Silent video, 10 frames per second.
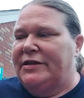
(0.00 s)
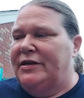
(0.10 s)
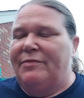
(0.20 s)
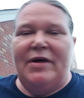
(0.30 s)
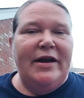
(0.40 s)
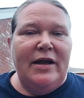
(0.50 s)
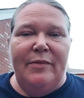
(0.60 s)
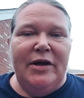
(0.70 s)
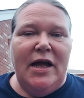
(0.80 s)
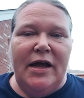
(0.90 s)
and it might
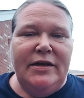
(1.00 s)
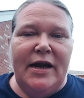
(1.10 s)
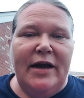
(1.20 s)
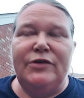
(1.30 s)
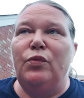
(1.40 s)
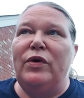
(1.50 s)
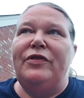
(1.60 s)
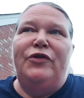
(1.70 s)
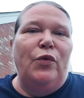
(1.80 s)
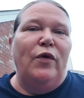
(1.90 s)
come in contact
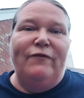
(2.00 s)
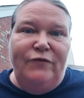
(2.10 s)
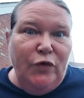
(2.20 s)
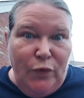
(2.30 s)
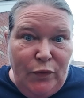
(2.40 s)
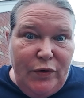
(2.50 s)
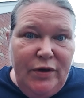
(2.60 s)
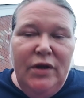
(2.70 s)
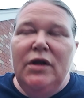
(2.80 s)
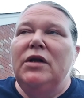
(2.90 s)
with your food.
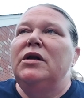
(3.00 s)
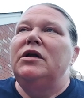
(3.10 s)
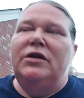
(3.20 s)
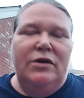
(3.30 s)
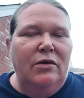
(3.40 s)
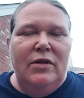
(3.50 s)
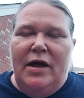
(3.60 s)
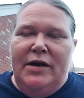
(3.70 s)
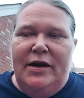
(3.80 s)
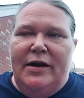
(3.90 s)
You know,
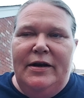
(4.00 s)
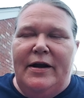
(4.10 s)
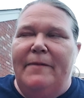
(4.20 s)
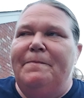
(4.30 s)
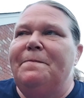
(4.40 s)
la-di-da-di-da.